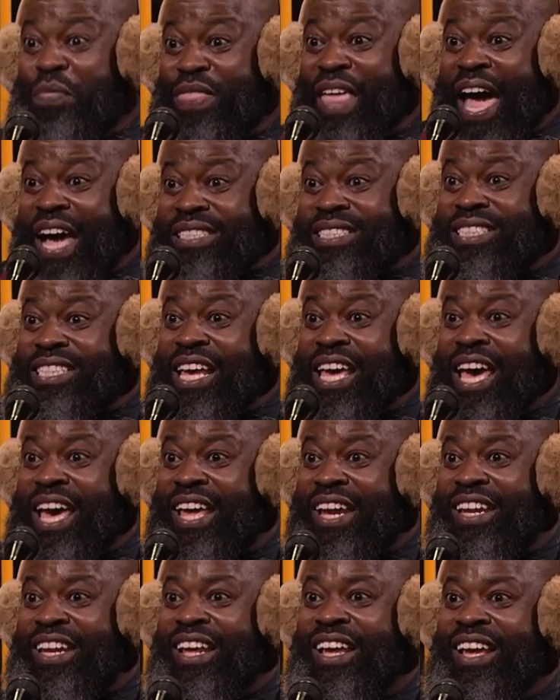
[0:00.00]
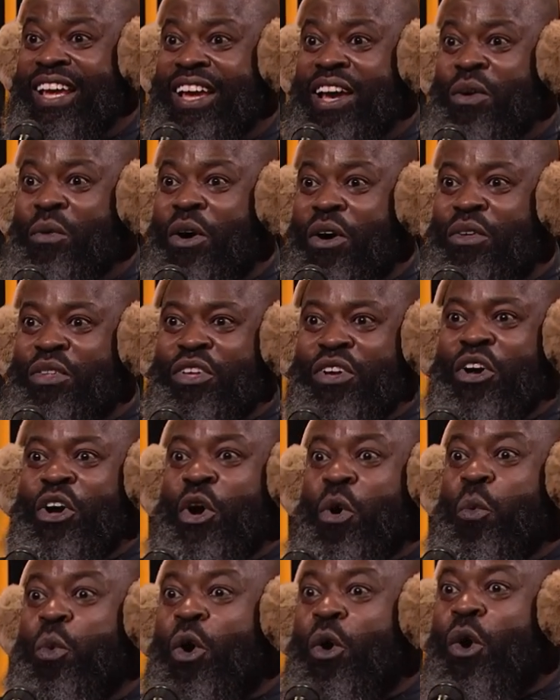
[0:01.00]
That's it. Well,
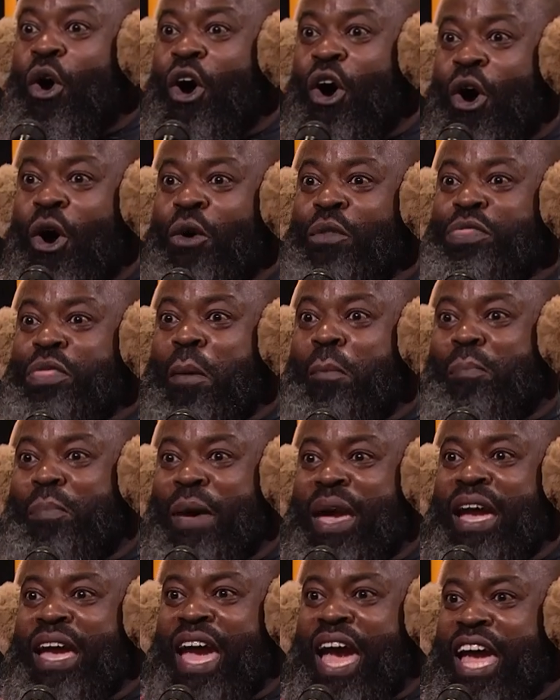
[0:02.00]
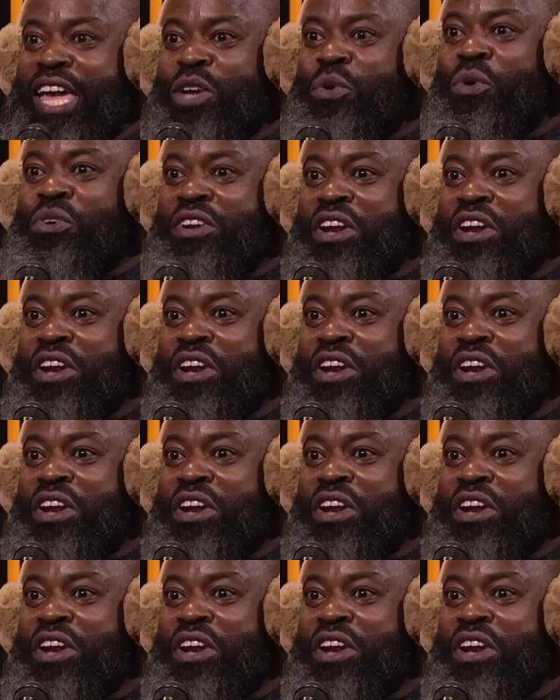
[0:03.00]
we'll hold the big annual